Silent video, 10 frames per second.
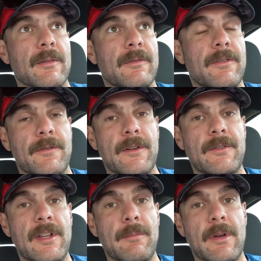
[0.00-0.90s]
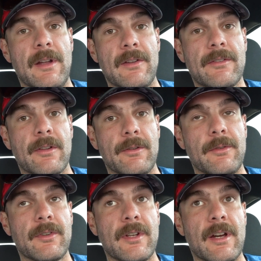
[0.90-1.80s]
for 15 minutes to
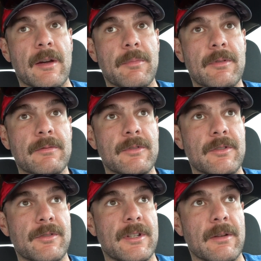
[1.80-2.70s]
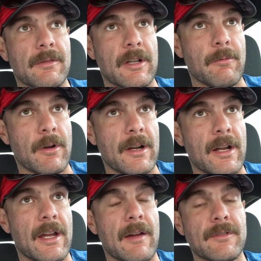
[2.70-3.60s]
loosen up, usually get like
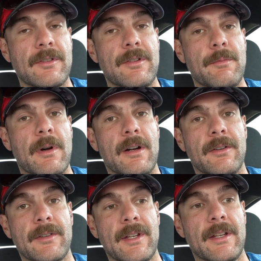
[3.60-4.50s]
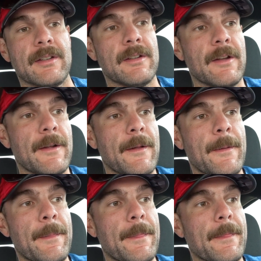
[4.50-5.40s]
1.5 to 2 miles in.
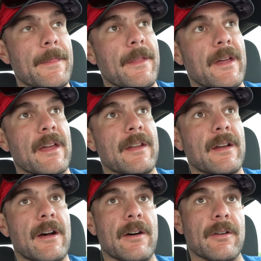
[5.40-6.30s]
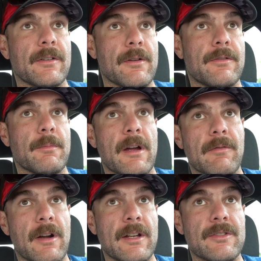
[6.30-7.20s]
Then I'll go through my
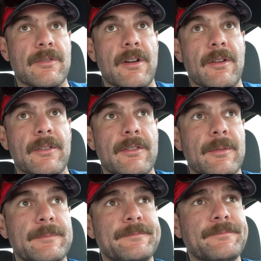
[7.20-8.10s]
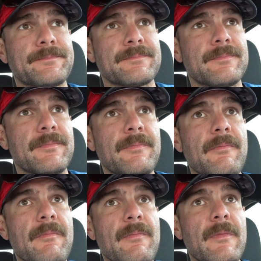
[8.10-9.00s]
running drills,
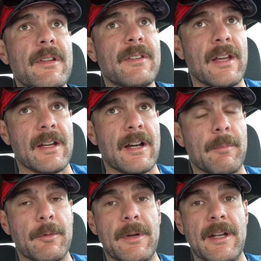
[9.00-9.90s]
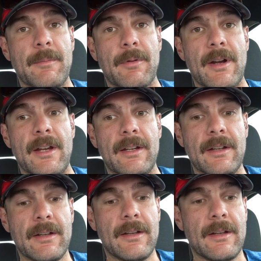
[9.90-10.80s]
take a couple minute break,